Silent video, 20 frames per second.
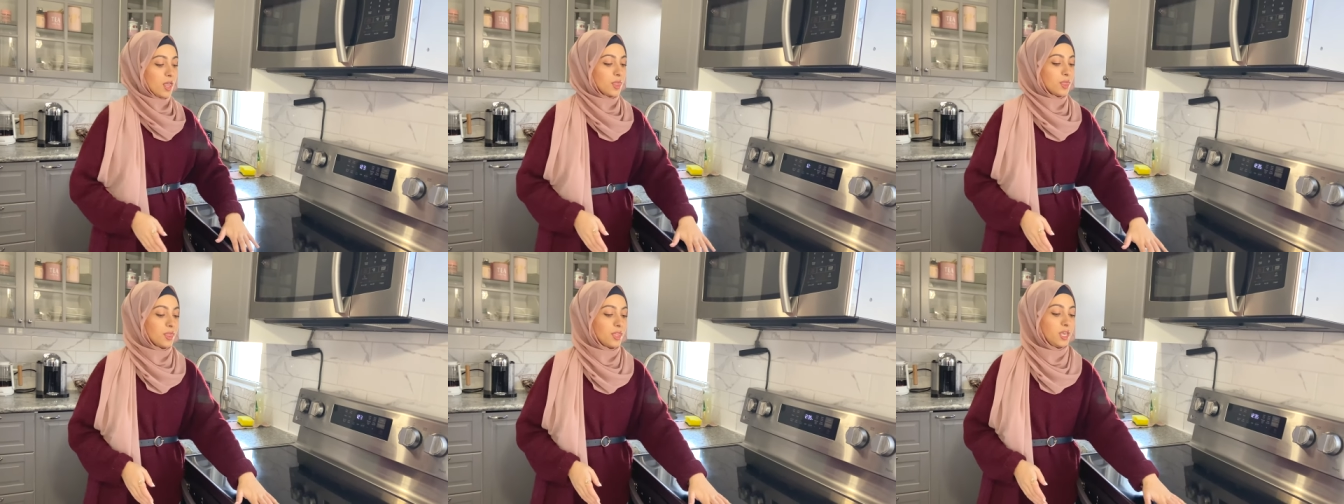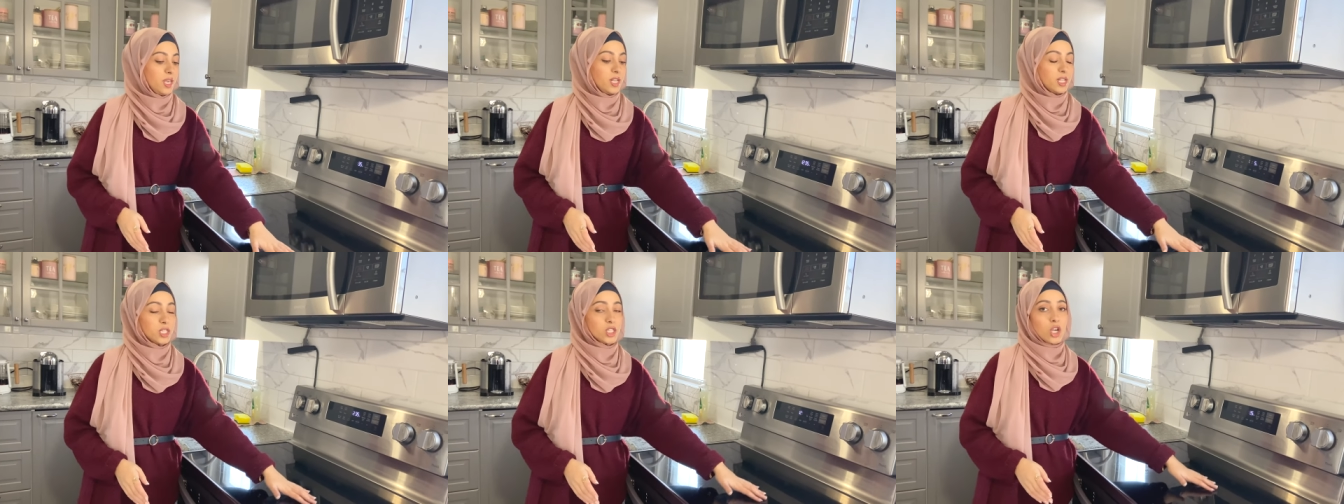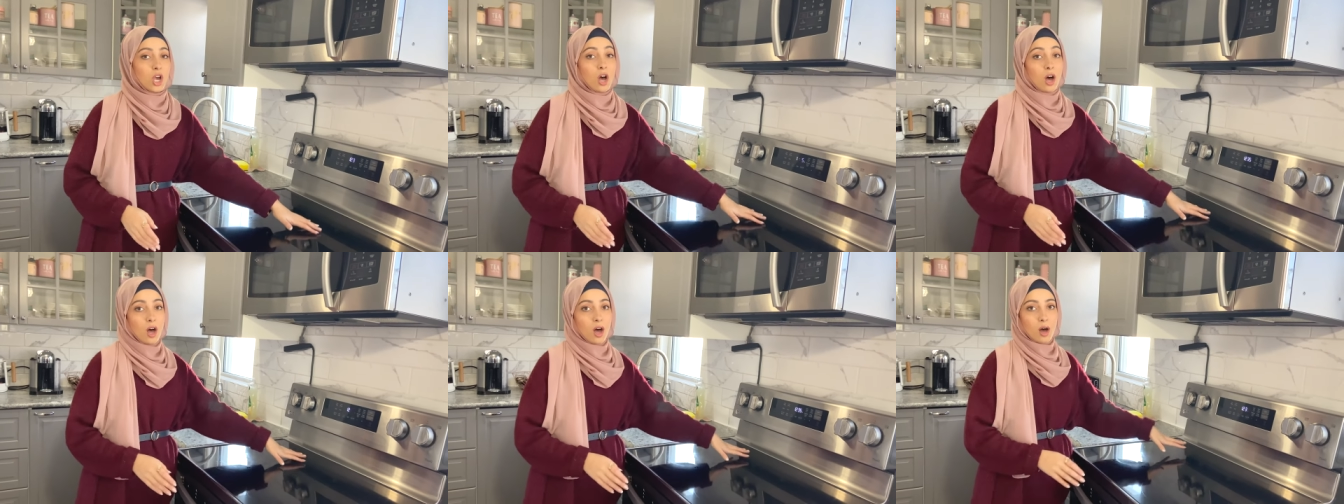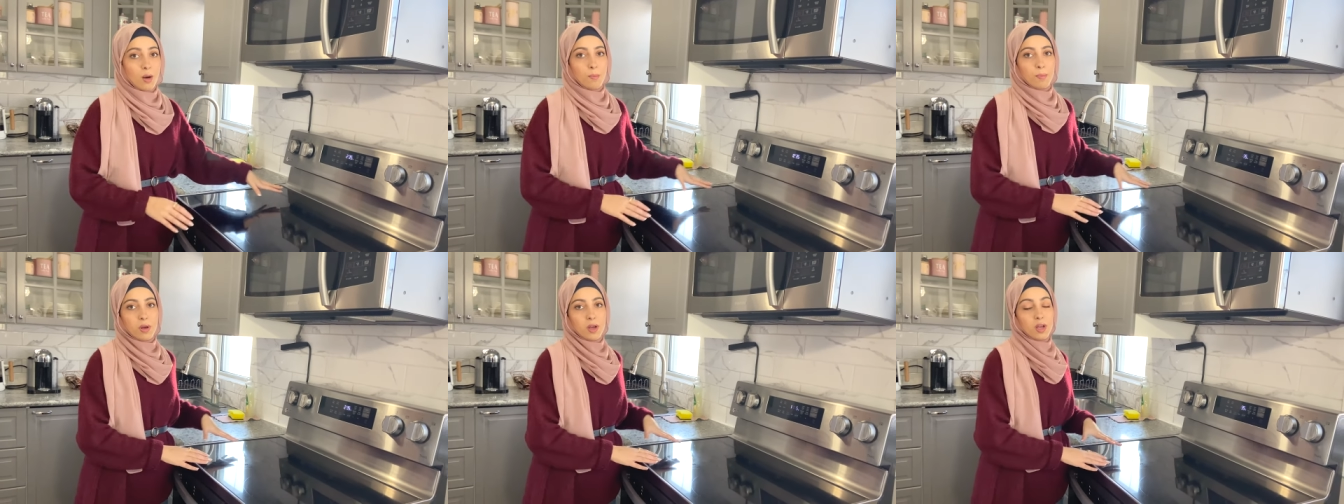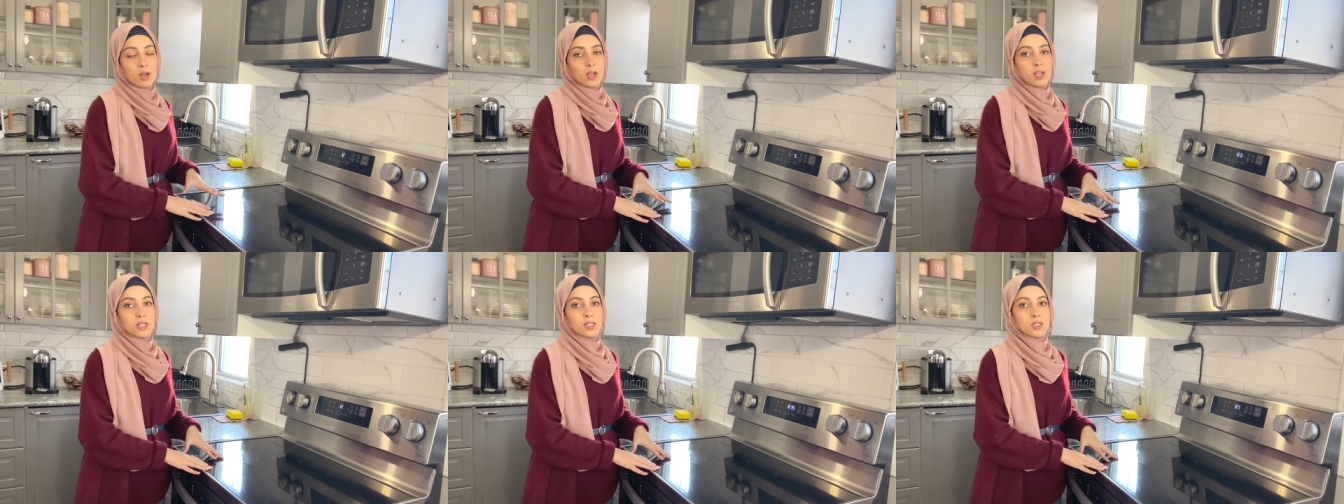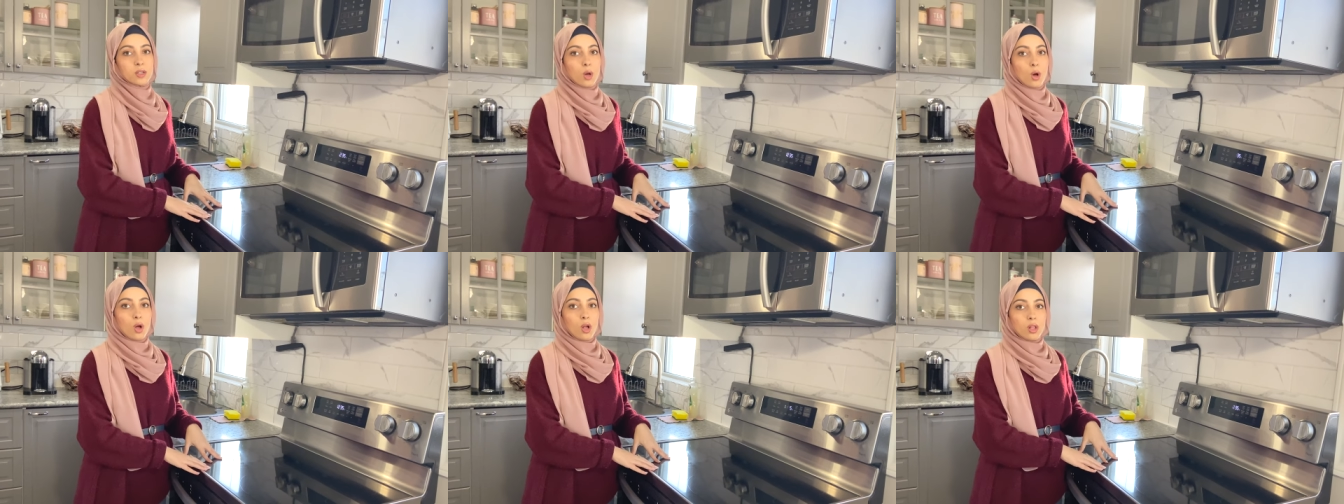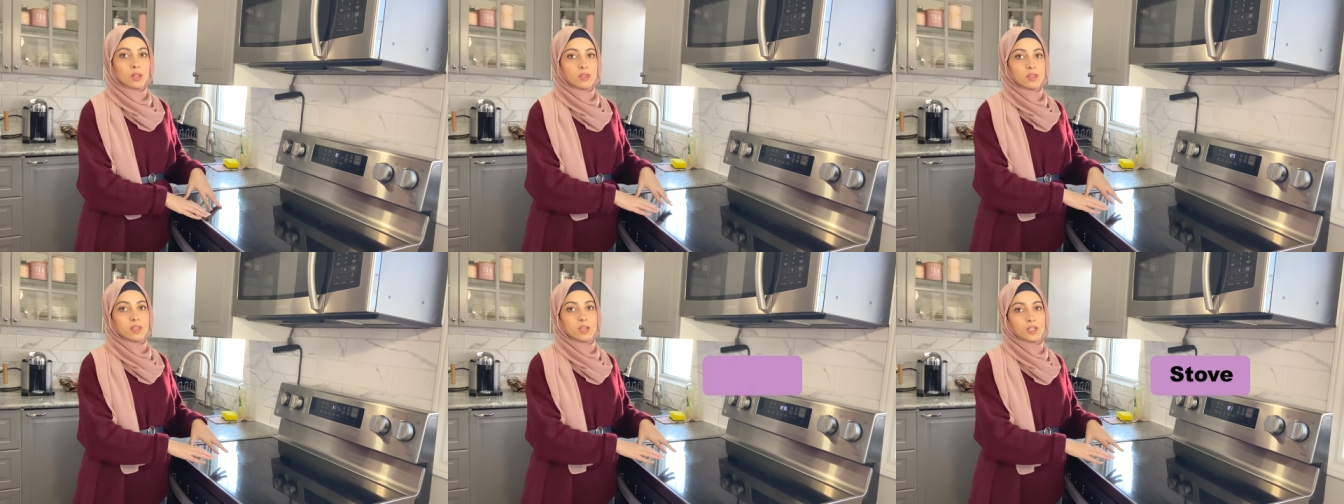the top is
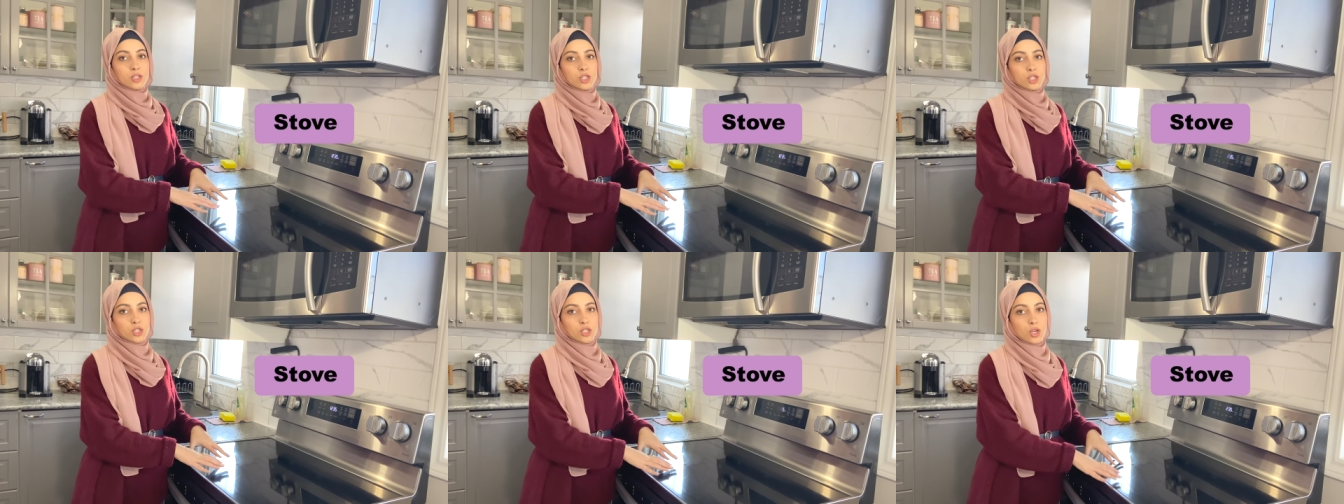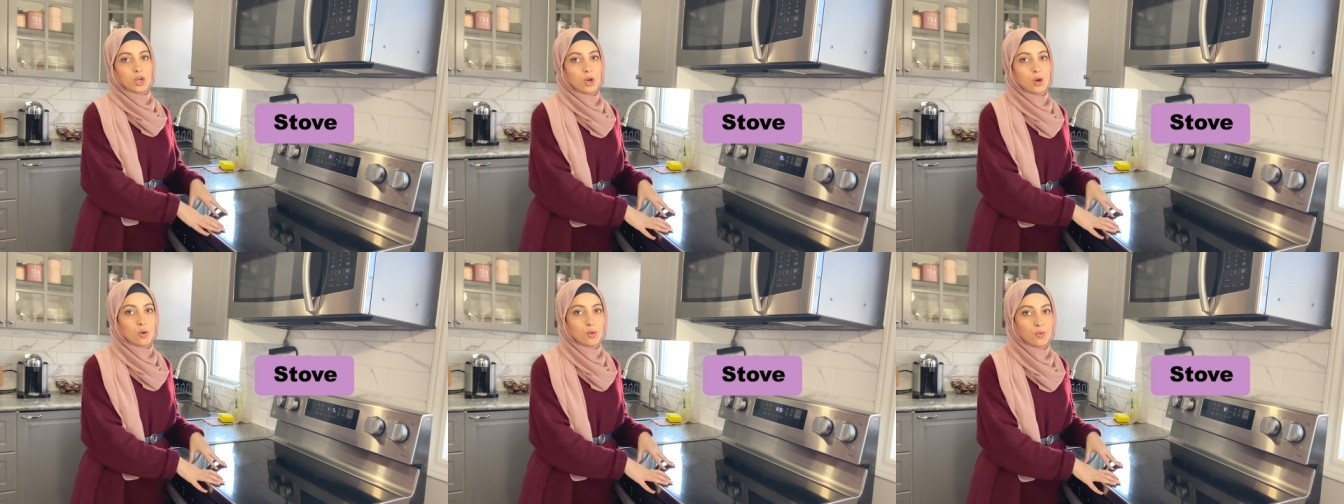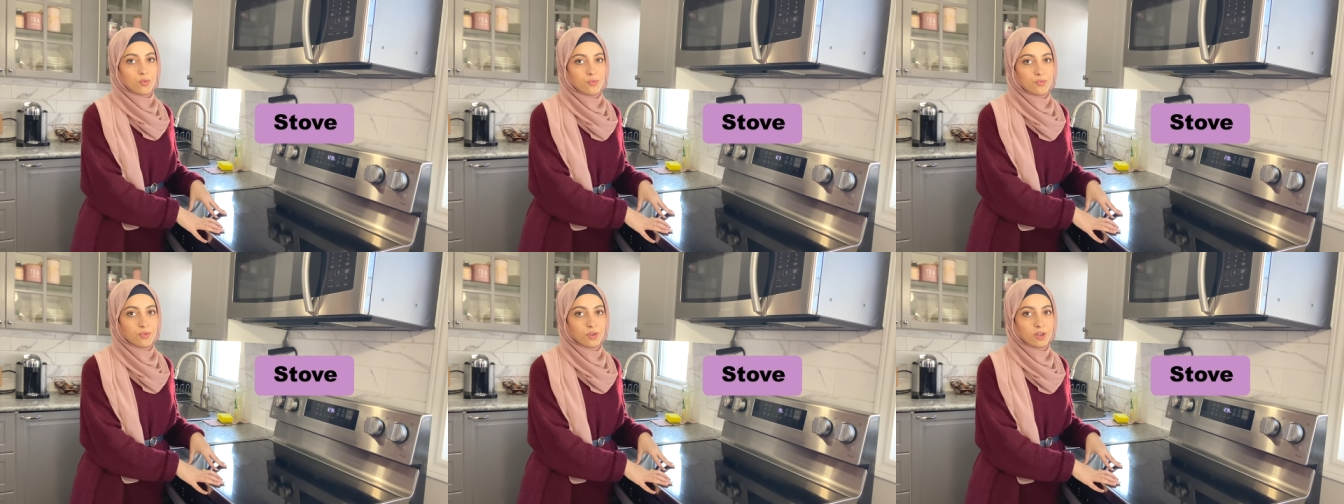called the stove,